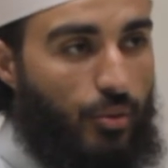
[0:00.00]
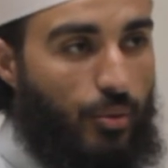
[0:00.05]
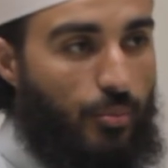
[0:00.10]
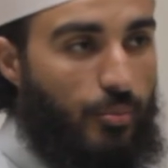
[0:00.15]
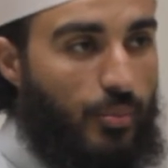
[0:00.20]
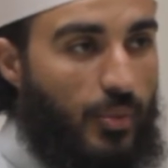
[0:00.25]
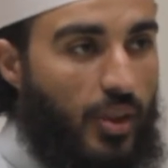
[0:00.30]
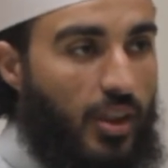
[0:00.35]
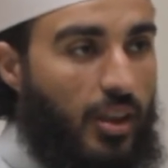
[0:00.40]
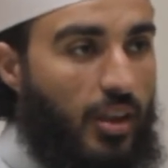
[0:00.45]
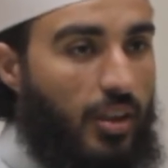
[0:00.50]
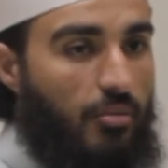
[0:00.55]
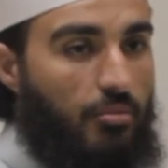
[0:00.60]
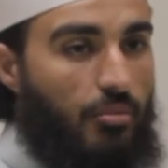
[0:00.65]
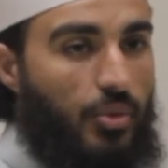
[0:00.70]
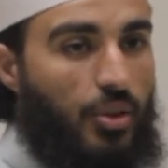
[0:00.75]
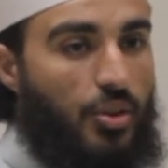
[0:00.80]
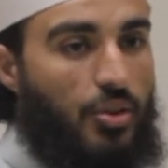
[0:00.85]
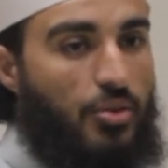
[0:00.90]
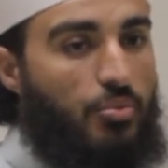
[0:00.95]
room,
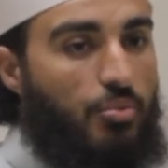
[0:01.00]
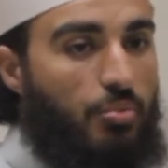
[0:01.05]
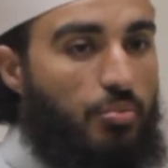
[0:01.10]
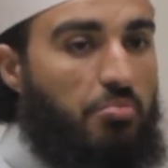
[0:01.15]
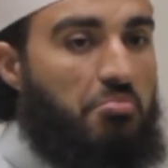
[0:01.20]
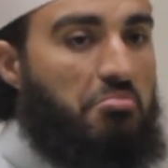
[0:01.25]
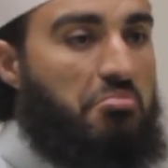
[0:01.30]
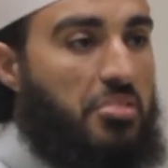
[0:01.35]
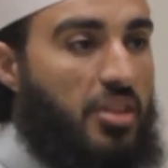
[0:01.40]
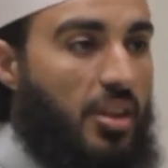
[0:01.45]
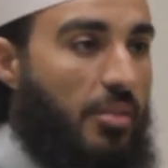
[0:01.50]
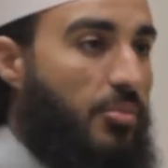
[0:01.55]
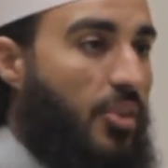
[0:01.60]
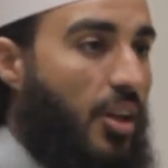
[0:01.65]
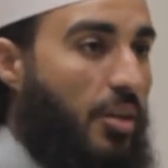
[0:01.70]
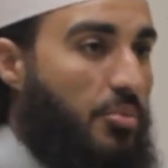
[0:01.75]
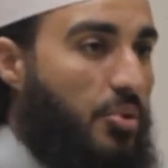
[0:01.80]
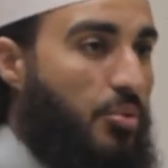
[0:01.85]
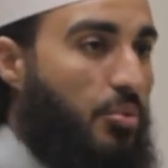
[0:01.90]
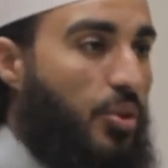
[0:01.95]
because
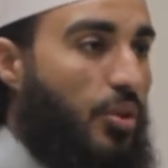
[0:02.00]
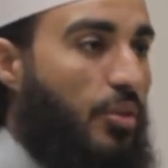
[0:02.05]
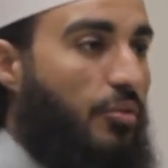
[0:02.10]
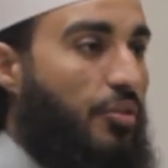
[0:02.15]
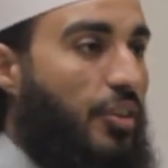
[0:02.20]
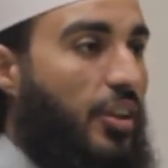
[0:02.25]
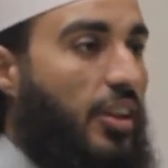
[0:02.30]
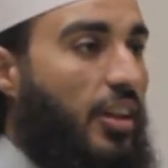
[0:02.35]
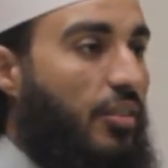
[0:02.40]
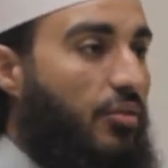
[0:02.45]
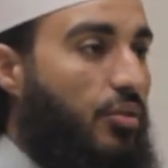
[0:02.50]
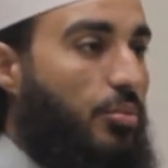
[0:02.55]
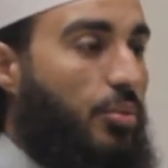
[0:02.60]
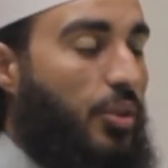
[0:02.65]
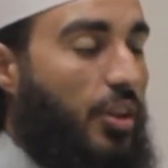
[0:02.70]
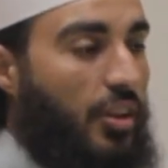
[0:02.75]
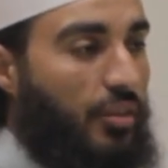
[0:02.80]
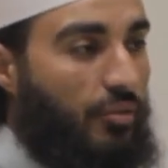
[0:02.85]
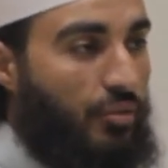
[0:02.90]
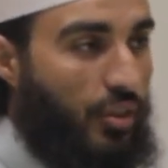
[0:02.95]
sometimes we don't feel comfortable
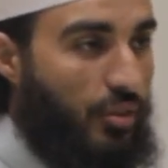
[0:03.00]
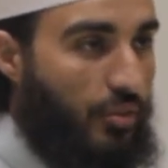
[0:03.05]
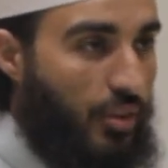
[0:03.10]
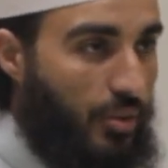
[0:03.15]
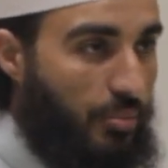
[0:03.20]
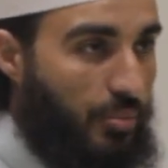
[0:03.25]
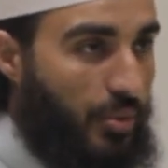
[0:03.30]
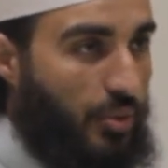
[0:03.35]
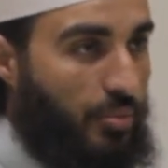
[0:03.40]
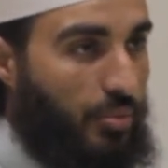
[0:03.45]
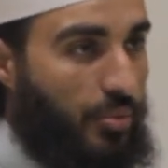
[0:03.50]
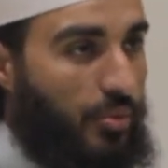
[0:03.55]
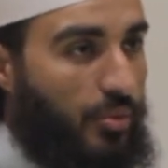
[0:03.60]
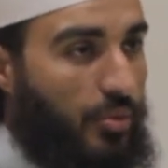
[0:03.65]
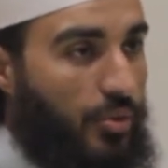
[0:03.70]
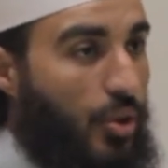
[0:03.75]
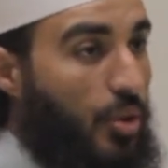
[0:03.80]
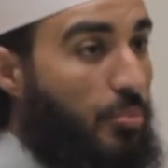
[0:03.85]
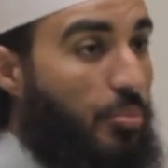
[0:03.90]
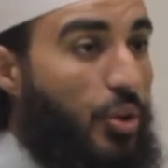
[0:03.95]
eating in front of other people.
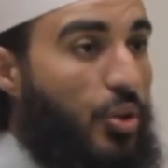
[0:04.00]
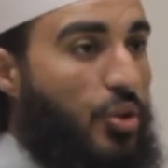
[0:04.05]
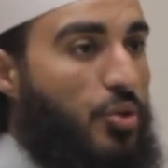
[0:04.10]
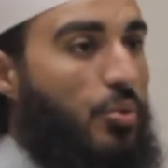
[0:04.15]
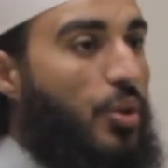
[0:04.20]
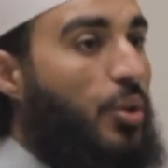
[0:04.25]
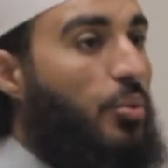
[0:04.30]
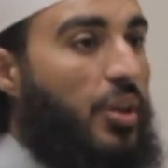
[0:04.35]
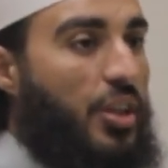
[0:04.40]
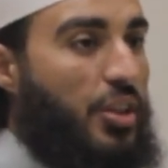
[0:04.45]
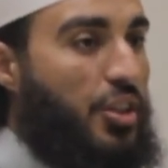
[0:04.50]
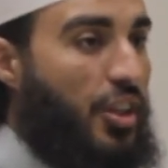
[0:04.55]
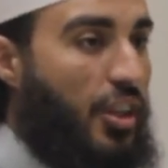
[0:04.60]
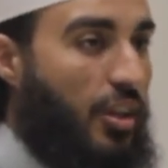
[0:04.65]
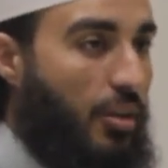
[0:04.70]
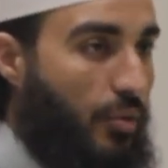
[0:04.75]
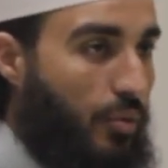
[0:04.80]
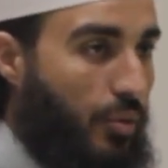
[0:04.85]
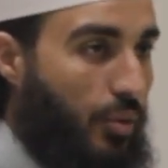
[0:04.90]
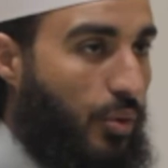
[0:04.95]
Not because we don't want to
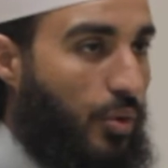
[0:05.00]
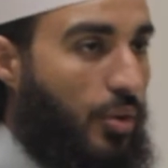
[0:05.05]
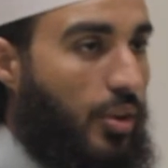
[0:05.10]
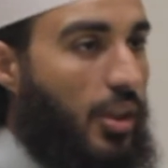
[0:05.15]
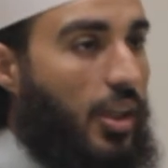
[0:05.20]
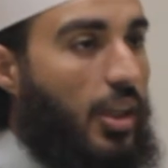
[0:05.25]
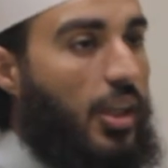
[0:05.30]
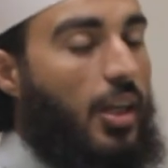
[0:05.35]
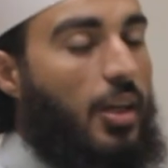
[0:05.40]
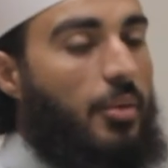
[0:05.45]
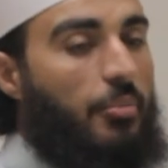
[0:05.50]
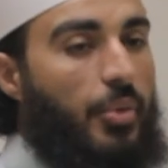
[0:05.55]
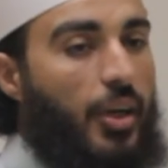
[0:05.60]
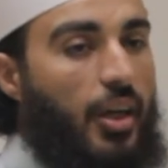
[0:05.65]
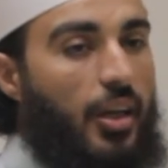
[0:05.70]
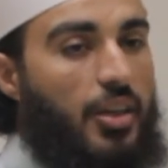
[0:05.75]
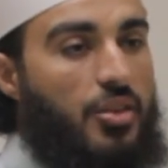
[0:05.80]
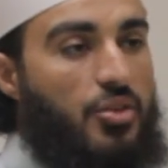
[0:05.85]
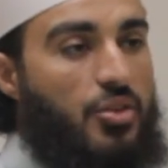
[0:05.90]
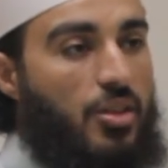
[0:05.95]
share our food,
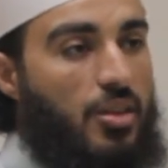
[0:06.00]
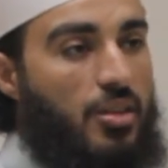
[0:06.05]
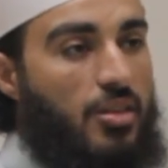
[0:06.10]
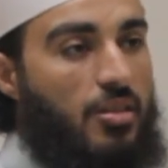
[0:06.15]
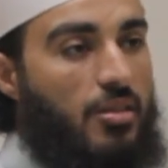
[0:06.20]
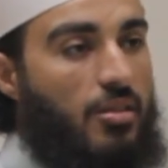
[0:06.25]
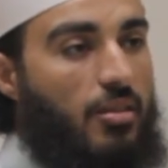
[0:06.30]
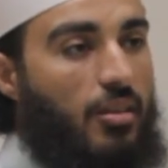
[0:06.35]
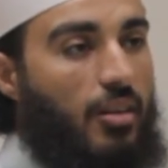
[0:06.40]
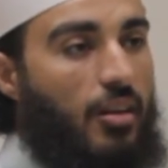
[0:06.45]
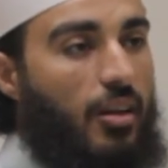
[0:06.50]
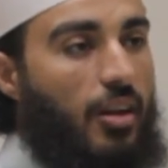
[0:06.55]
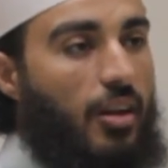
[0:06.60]
but it's just